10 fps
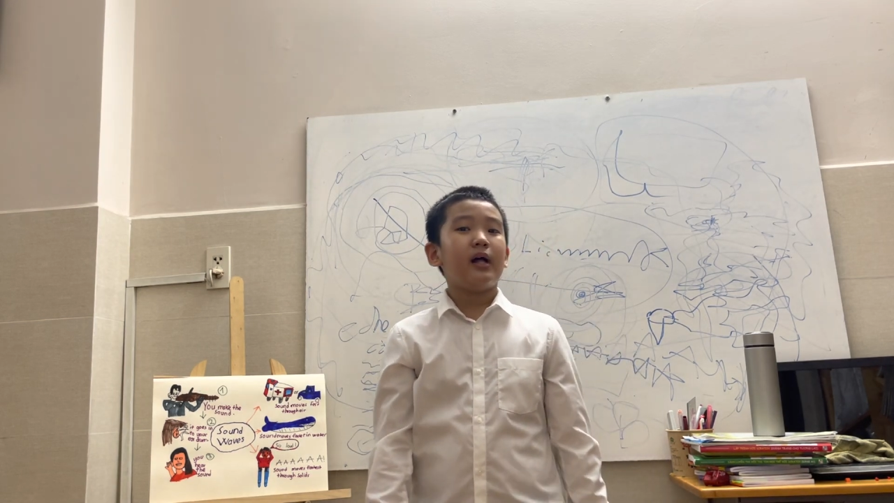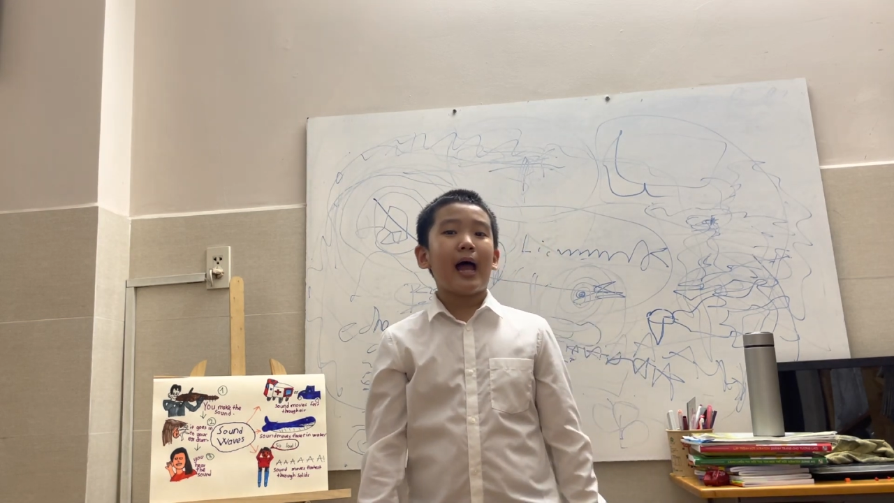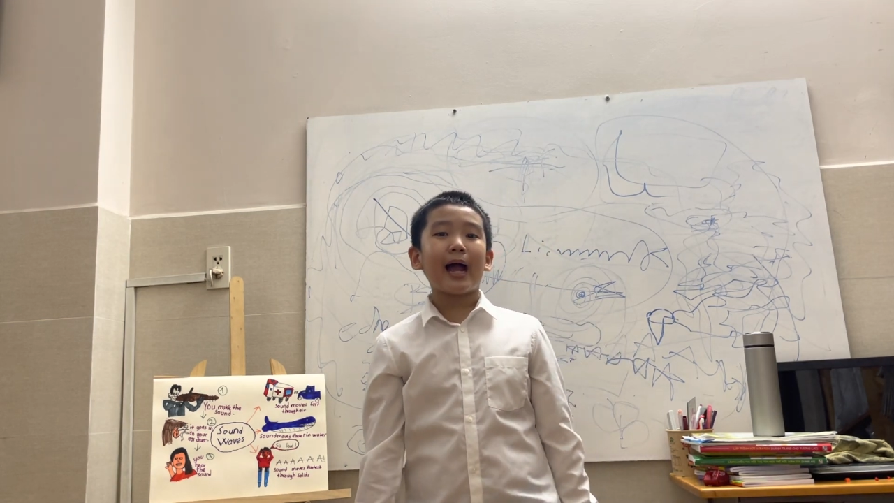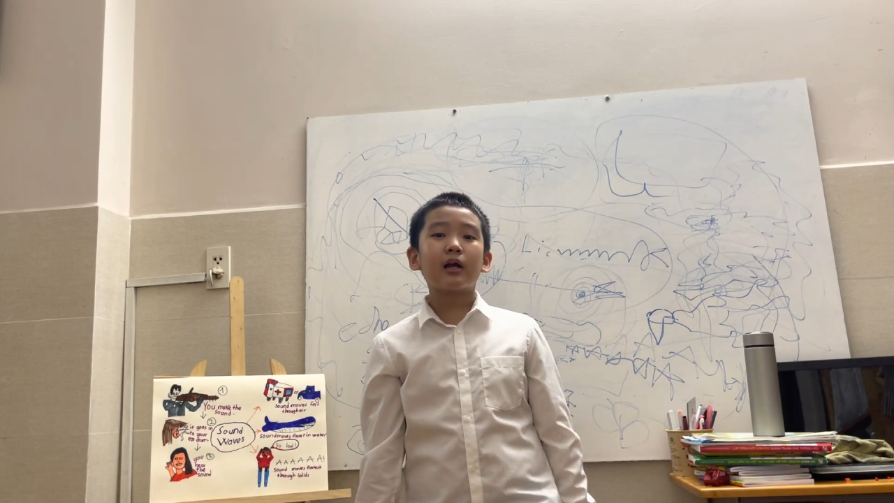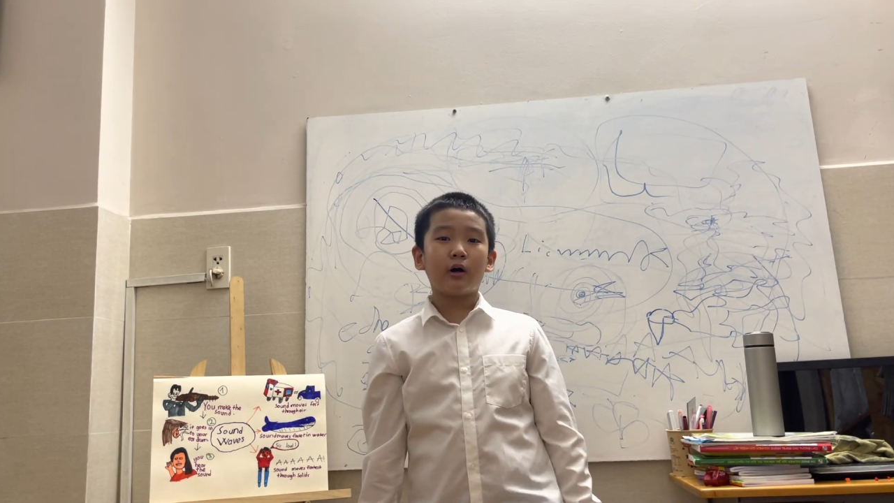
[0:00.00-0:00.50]

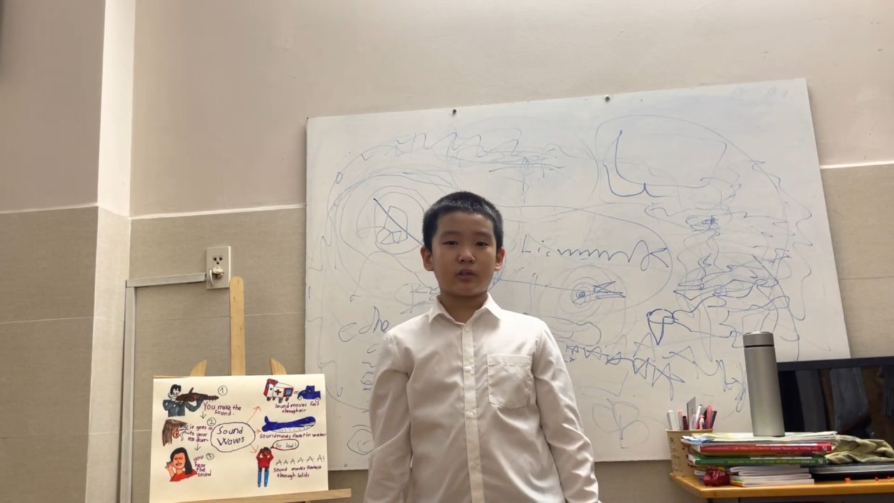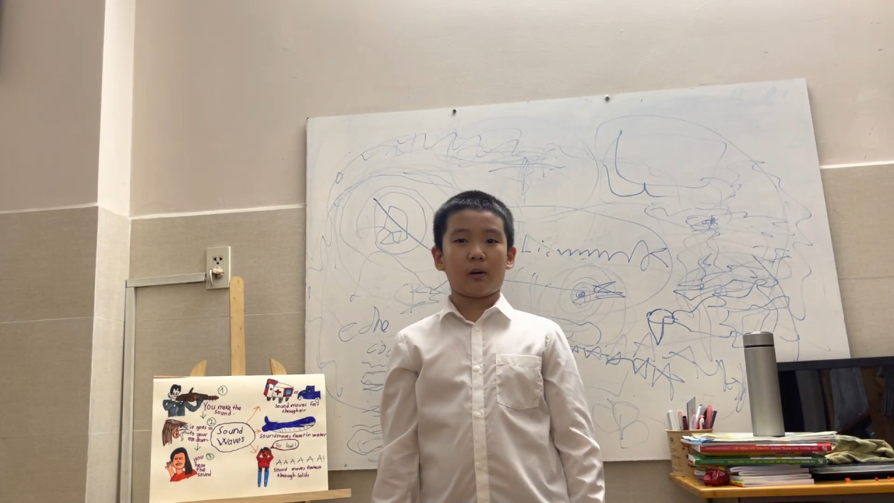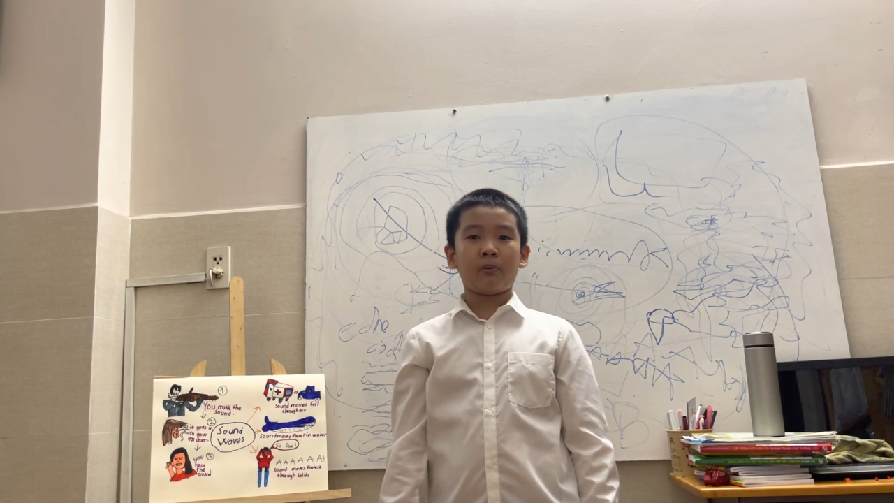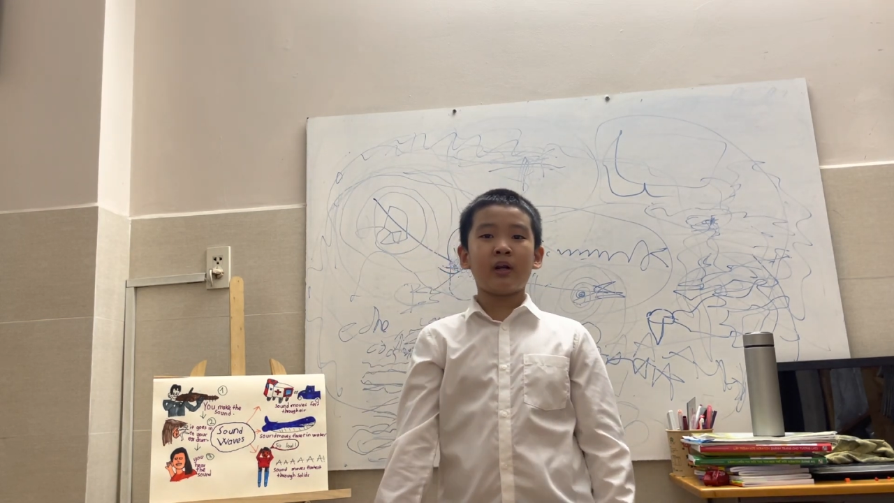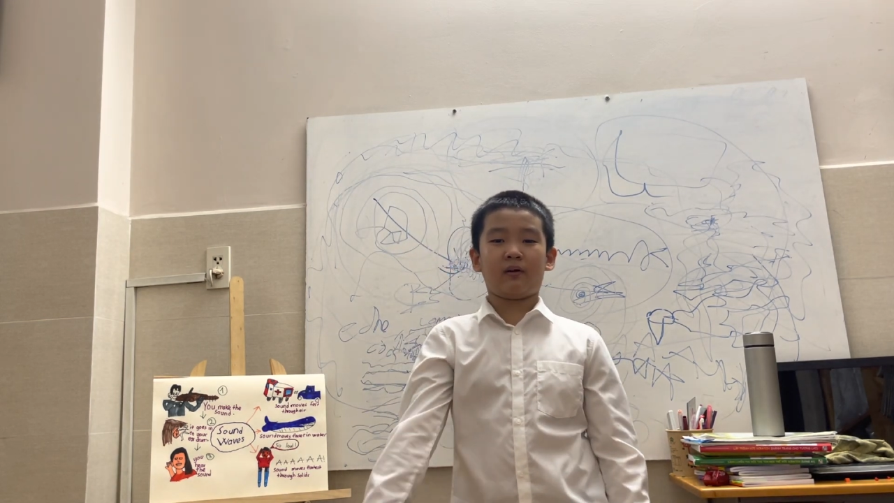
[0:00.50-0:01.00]
Echoes are
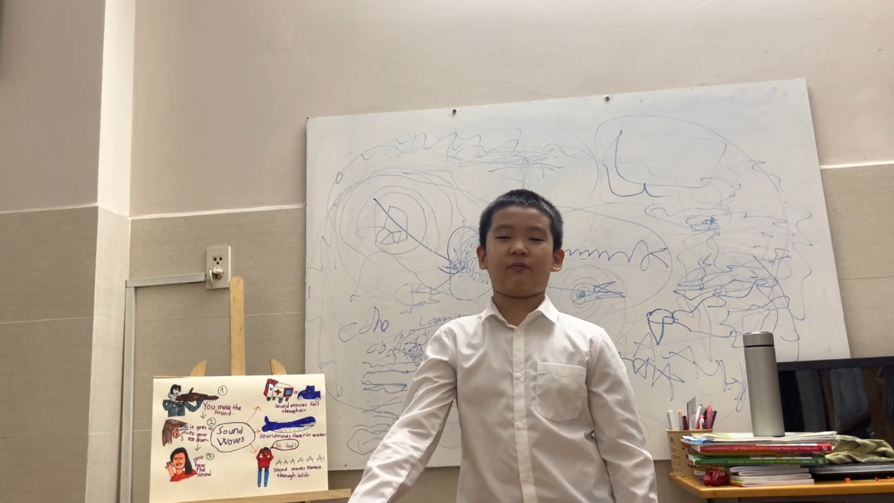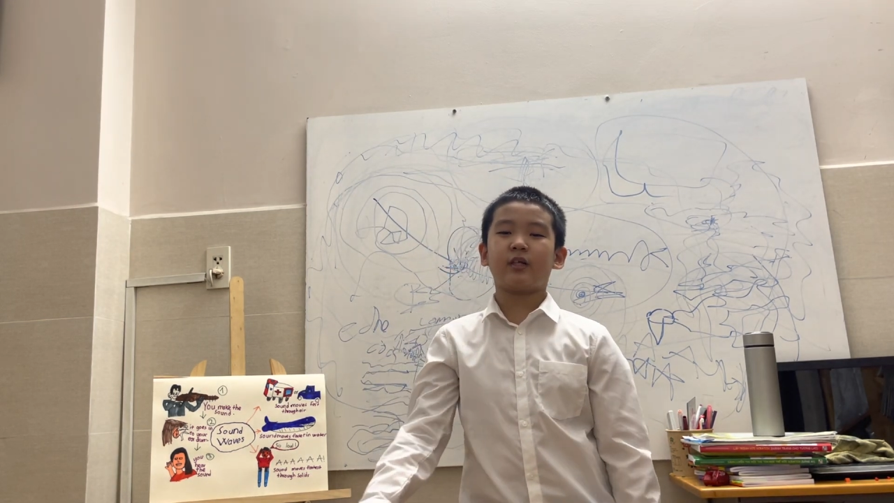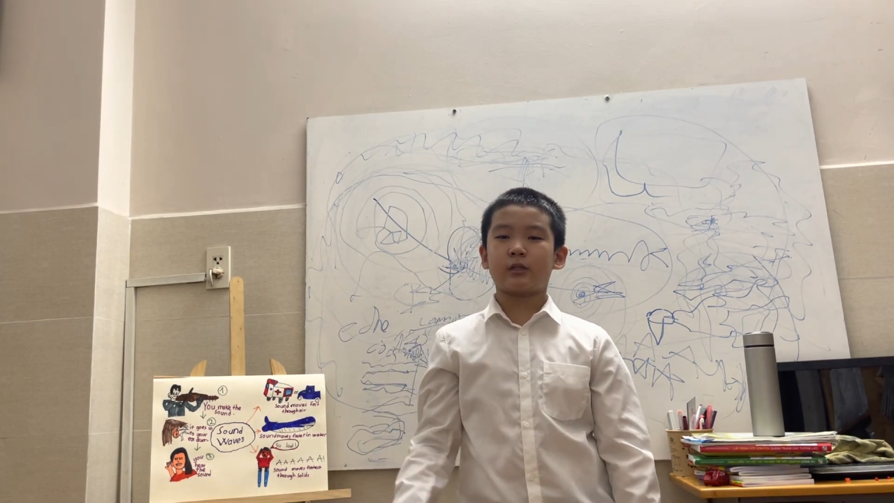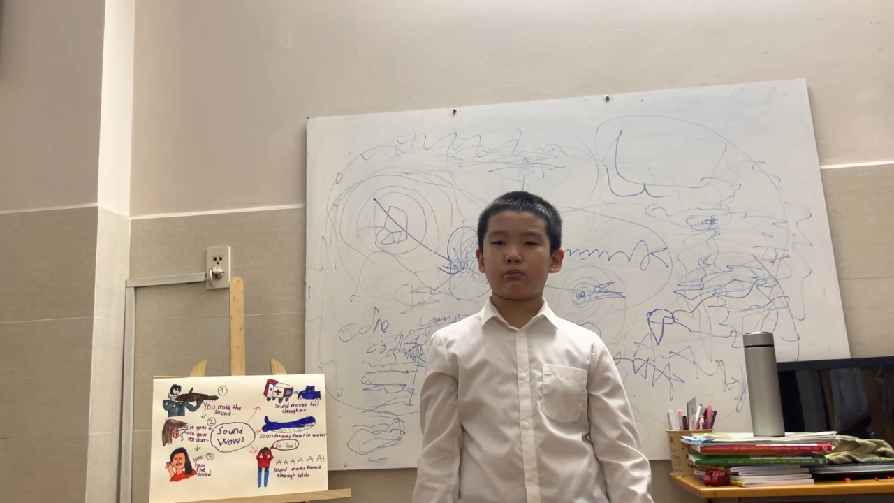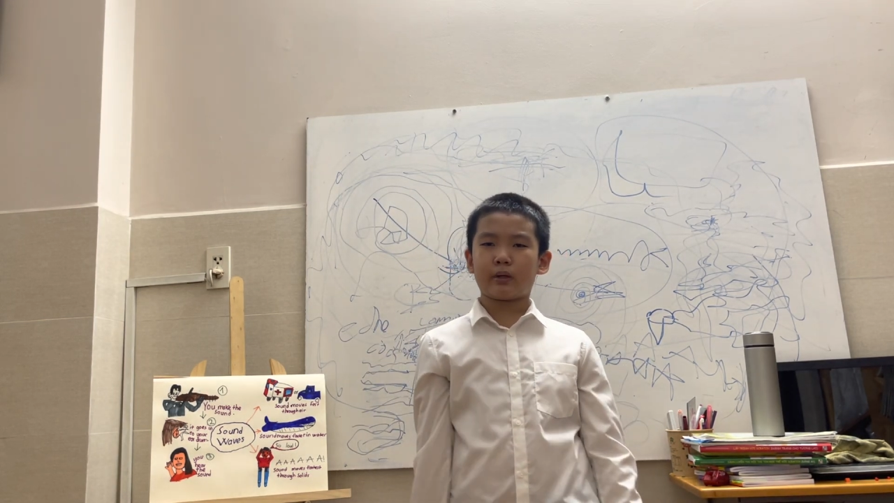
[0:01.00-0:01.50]
pretty
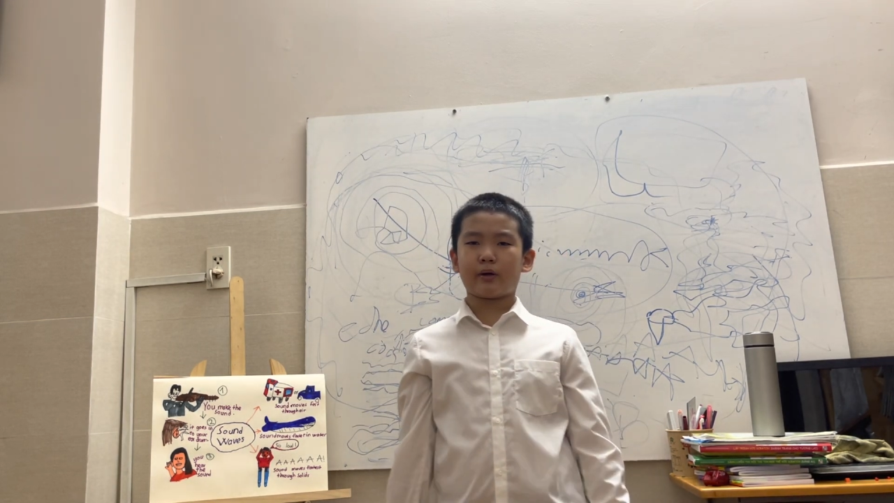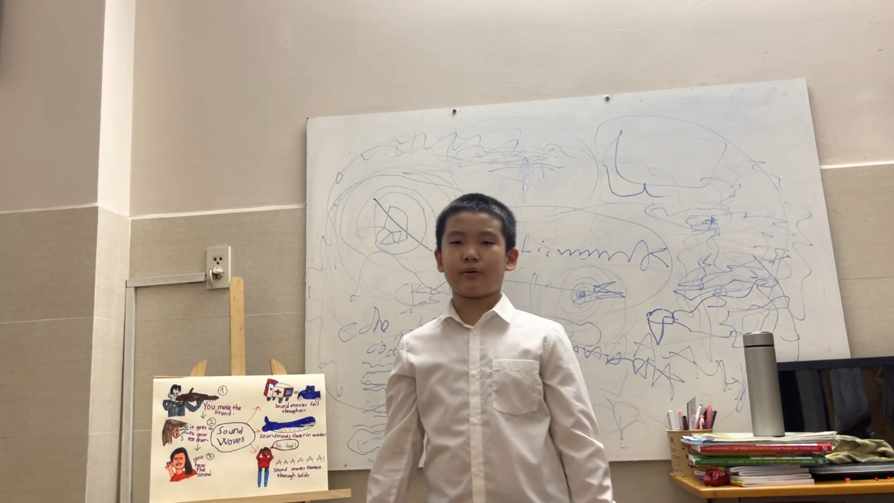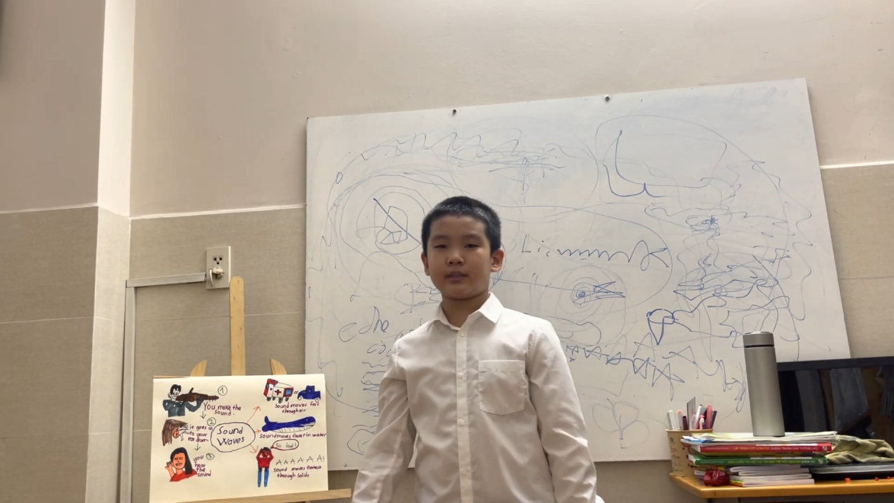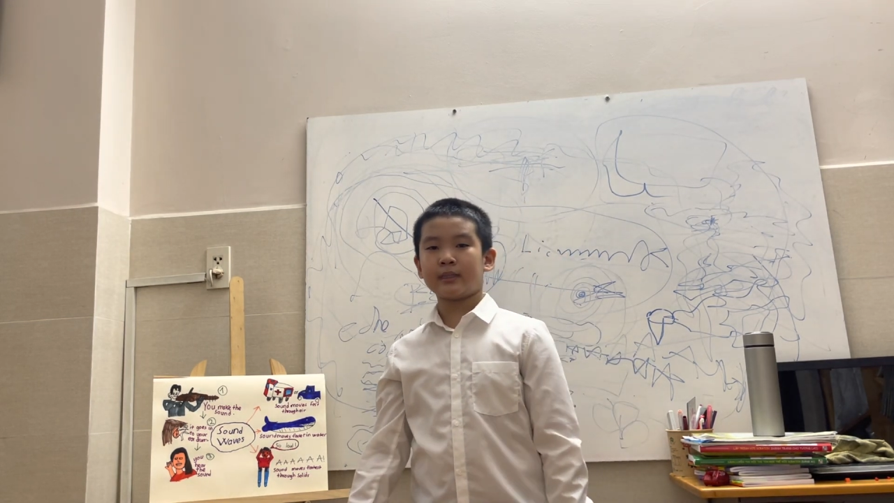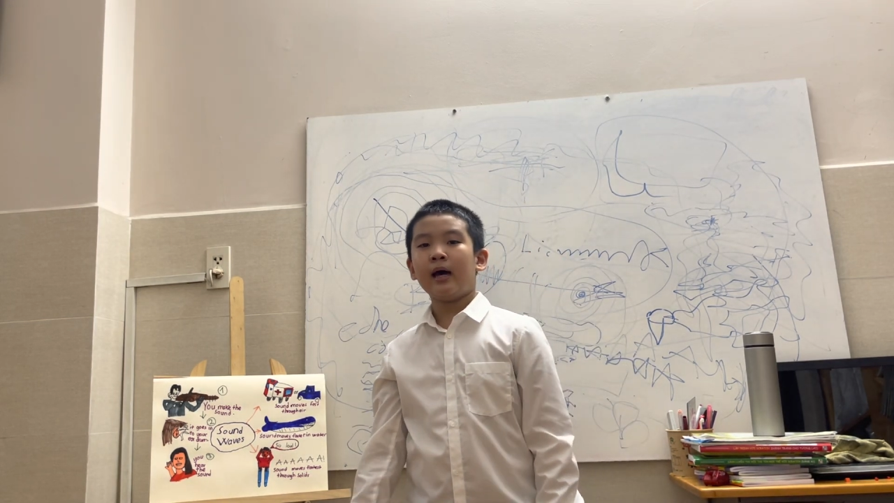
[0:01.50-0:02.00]
fun to play
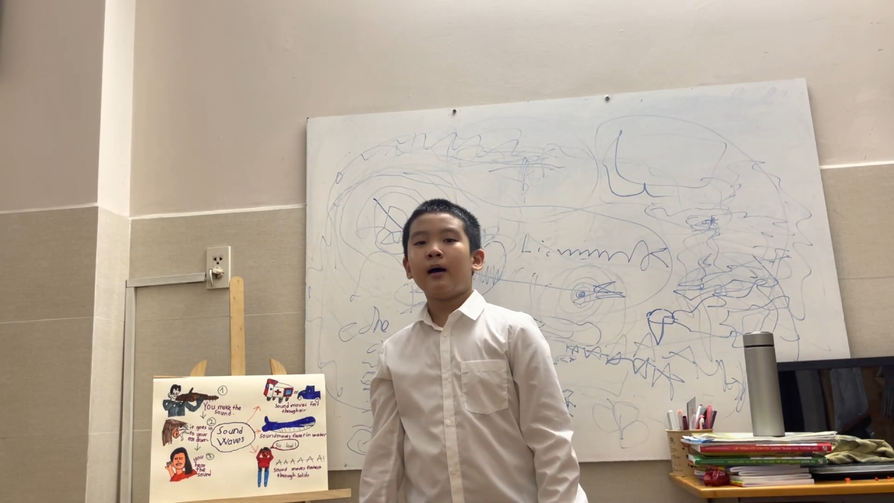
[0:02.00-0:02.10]
with,